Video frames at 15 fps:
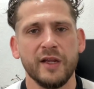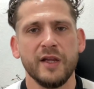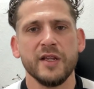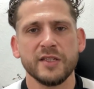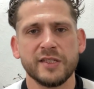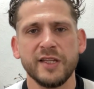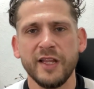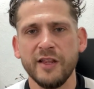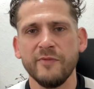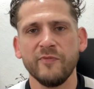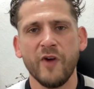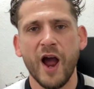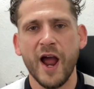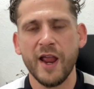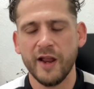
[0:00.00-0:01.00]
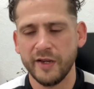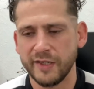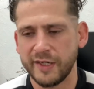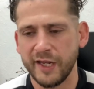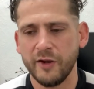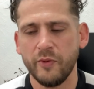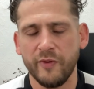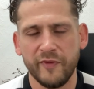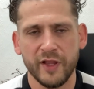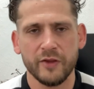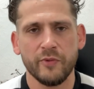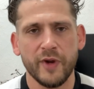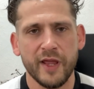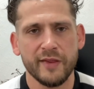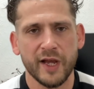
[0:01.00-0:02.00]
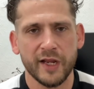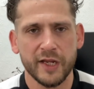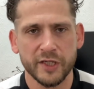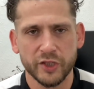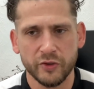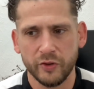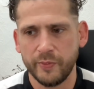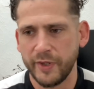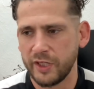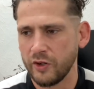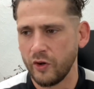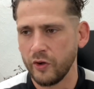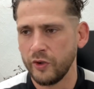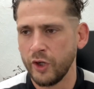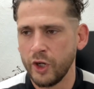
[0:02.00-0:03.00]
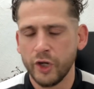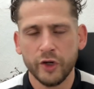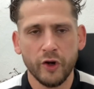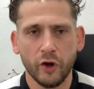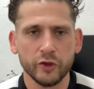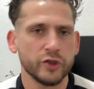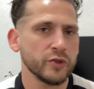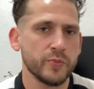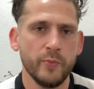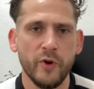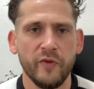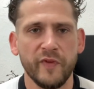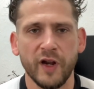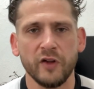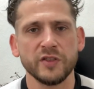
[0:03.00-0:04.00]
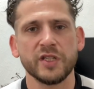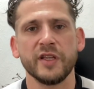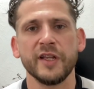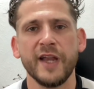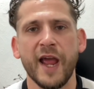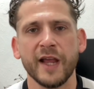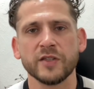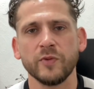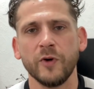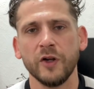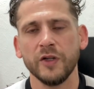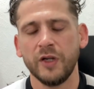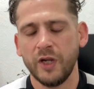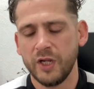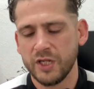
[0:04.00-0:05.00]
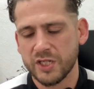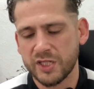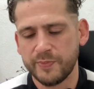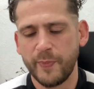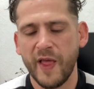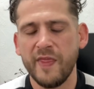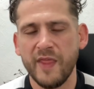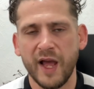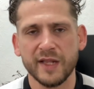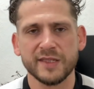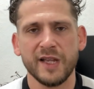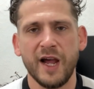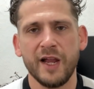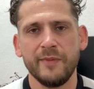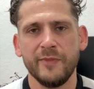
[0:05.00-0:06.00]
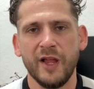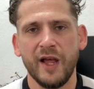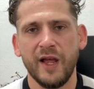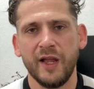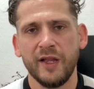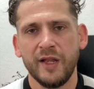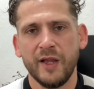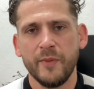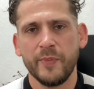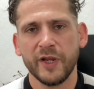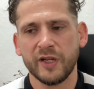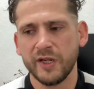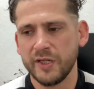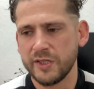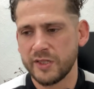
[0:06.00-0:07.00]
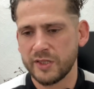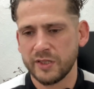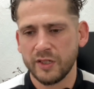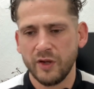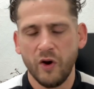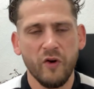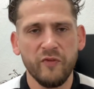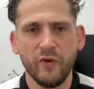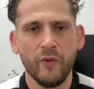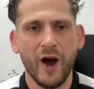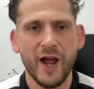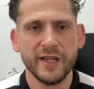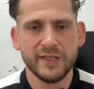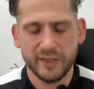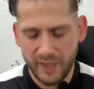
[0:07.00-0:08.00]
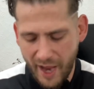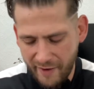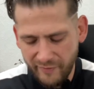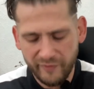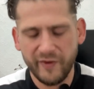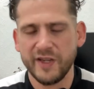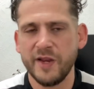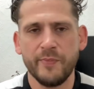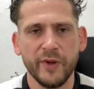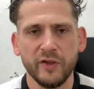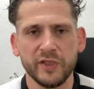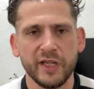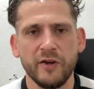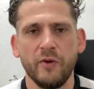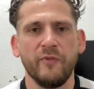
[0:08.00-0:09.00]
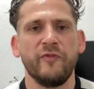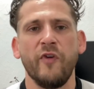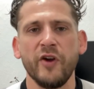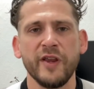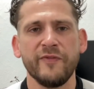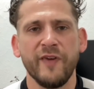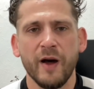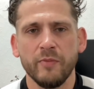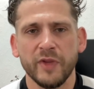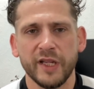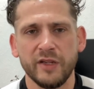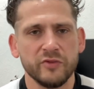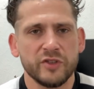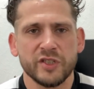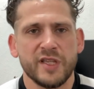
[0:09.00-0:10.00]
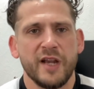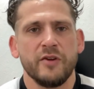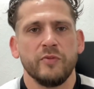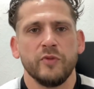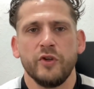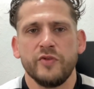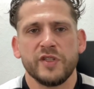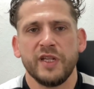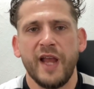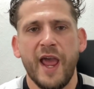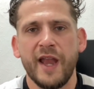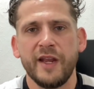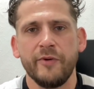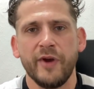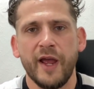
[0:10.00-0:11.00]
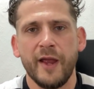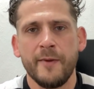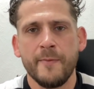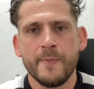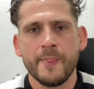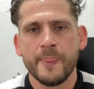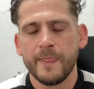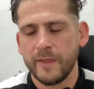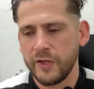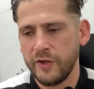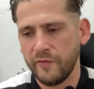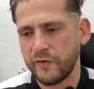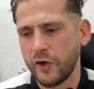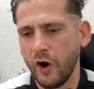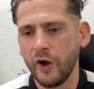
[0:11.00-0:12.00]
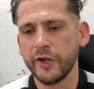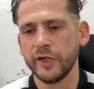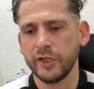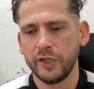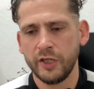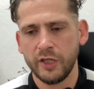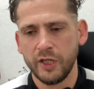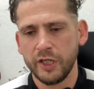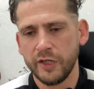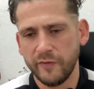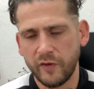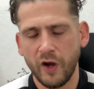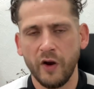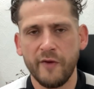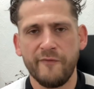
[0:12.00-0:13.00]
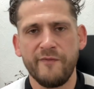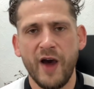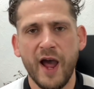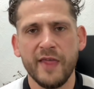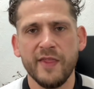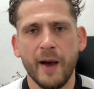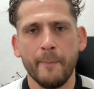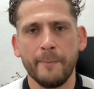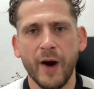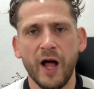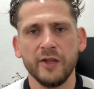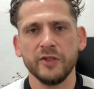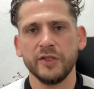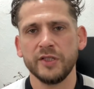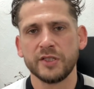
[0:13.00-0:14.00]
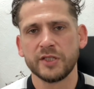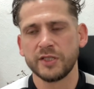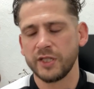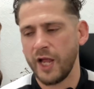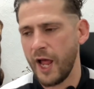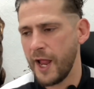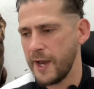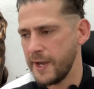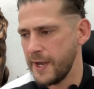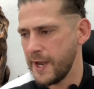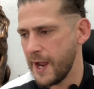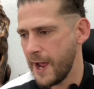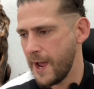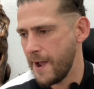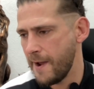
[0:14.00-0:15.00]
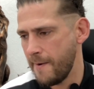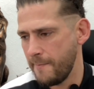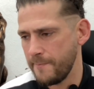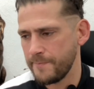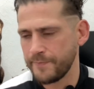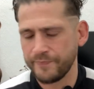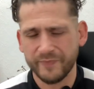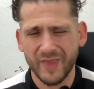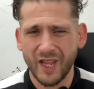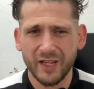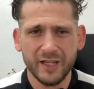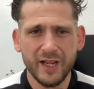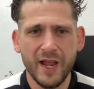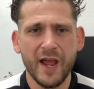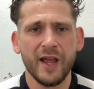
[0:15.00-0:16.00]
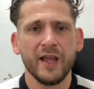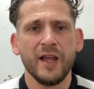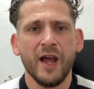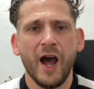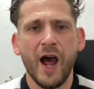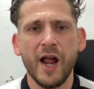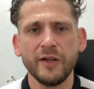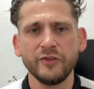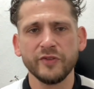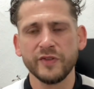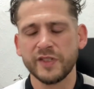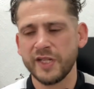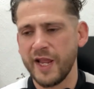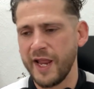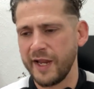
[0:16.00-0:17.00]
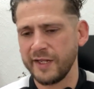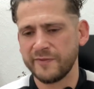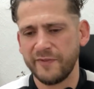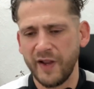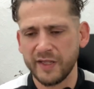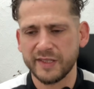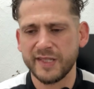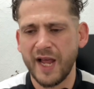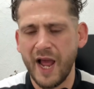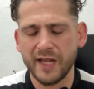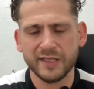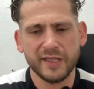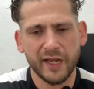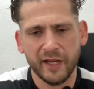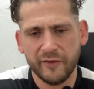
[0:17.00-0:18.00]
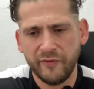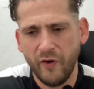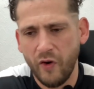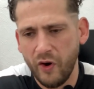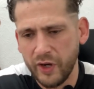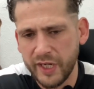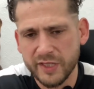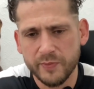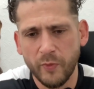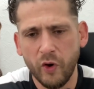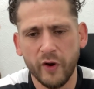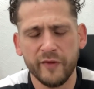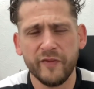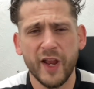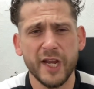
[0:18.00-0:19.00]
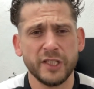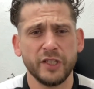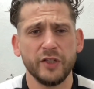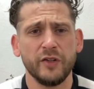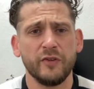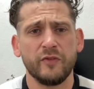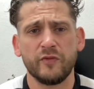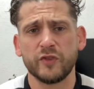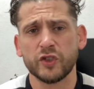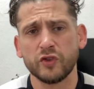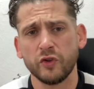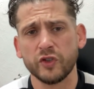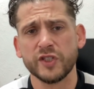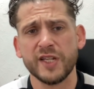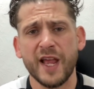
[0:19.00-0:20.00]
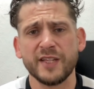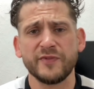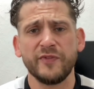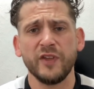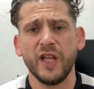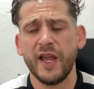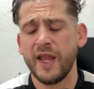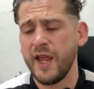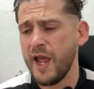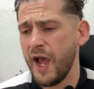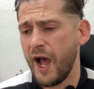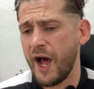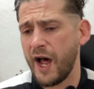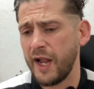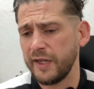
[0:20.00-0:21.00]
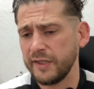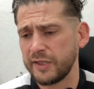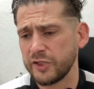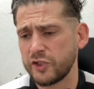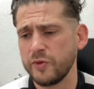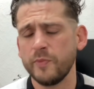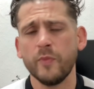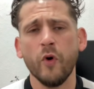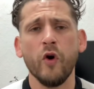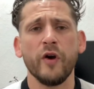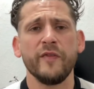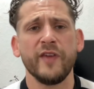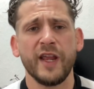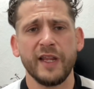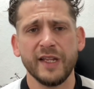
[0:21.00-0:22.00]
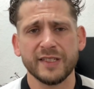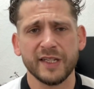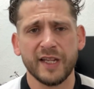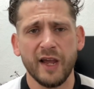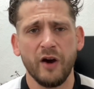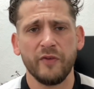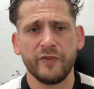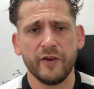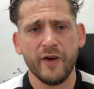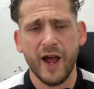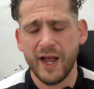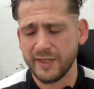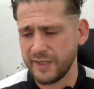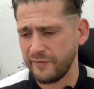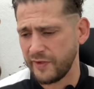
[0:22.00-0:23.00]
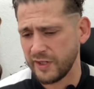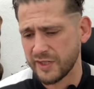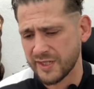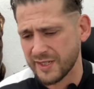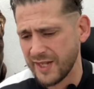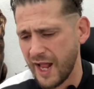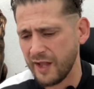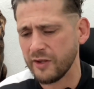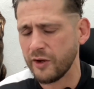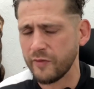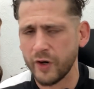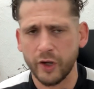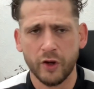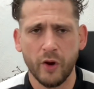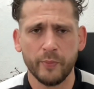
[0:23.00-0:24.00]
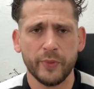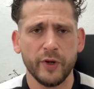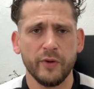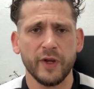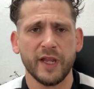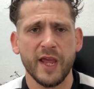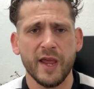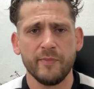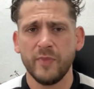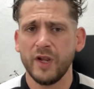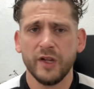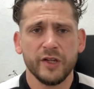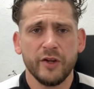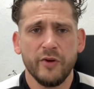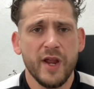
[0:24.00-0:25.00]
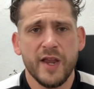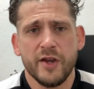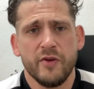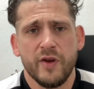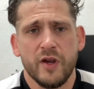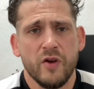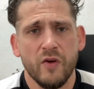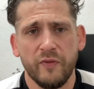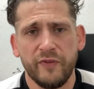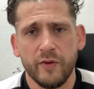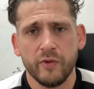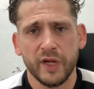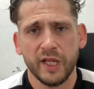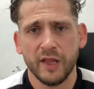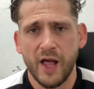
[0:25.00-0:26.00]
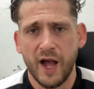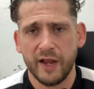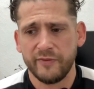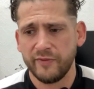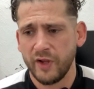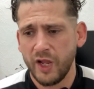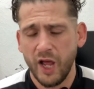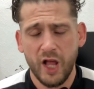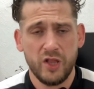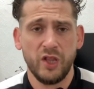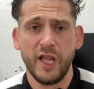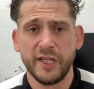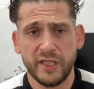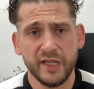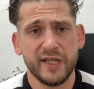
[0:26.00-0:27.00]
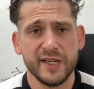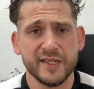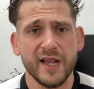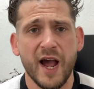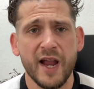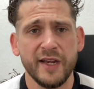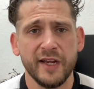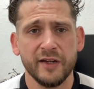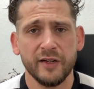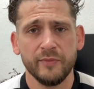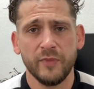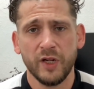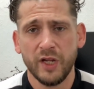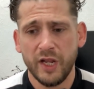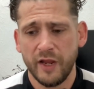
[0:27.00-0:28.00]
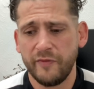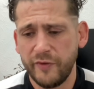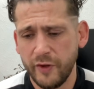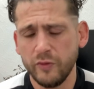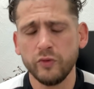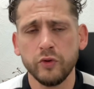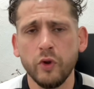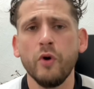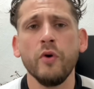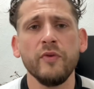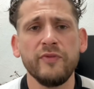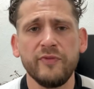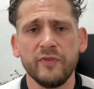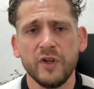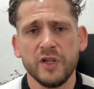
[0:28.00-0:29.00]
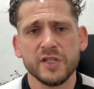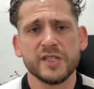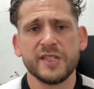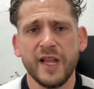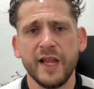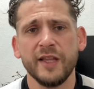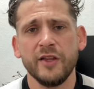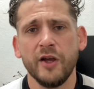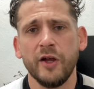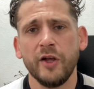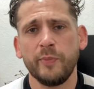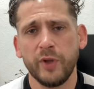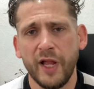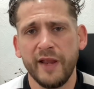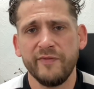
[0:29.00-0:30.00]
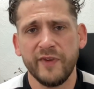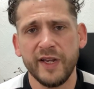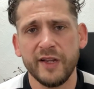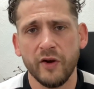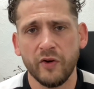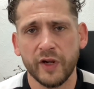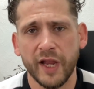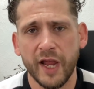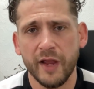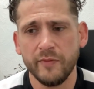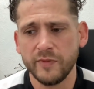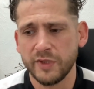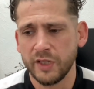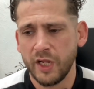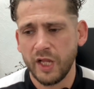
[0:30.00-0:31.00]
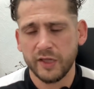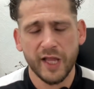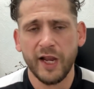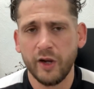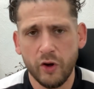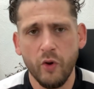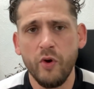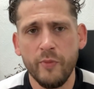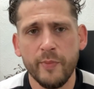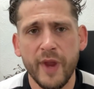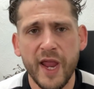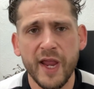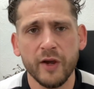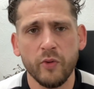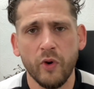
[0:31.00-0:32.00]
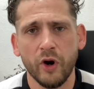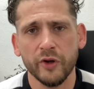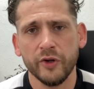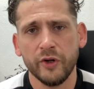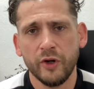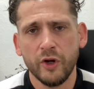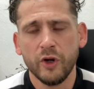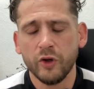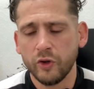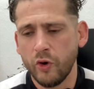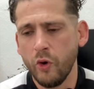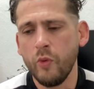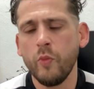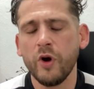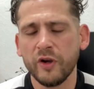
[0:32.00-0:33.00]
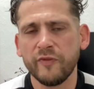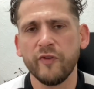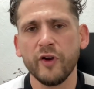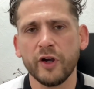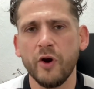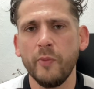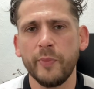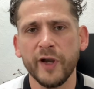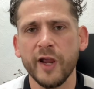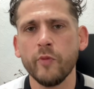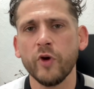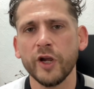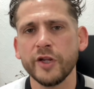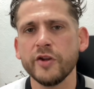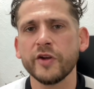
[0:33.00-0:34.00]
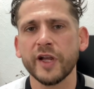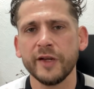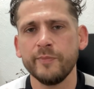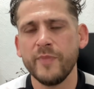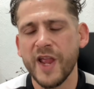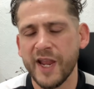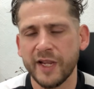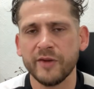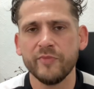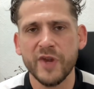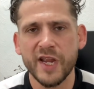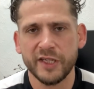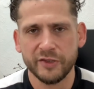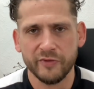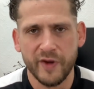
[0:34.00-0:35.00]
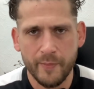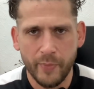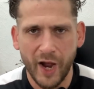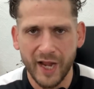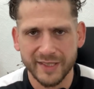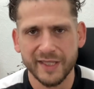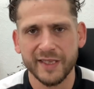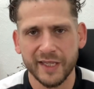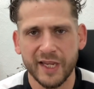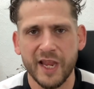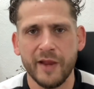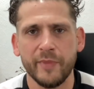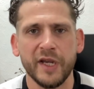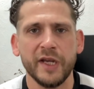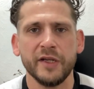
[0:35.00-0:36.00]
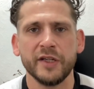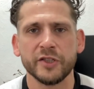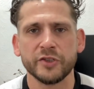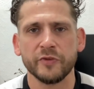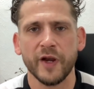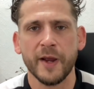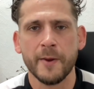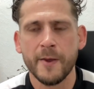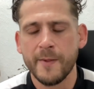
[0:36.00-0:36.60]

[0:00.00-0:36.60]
See them right and deal with it the way that it should be done. Not just moving on to the next one. Spend that time there, because otherwise everything you're building up for your family, you'll just end up losing it anyway. You've got to find that balance. And yeah, Andrew Tate is fantastic for his motivation successfully and to motivate you to get off your ass. If you're sat there on a computer game, you ain't doing nothing with your life unless you're designing them. If you love sitting there playing video games, then go and make one. Go and work for a company where you can make a major impact in the gaming industry.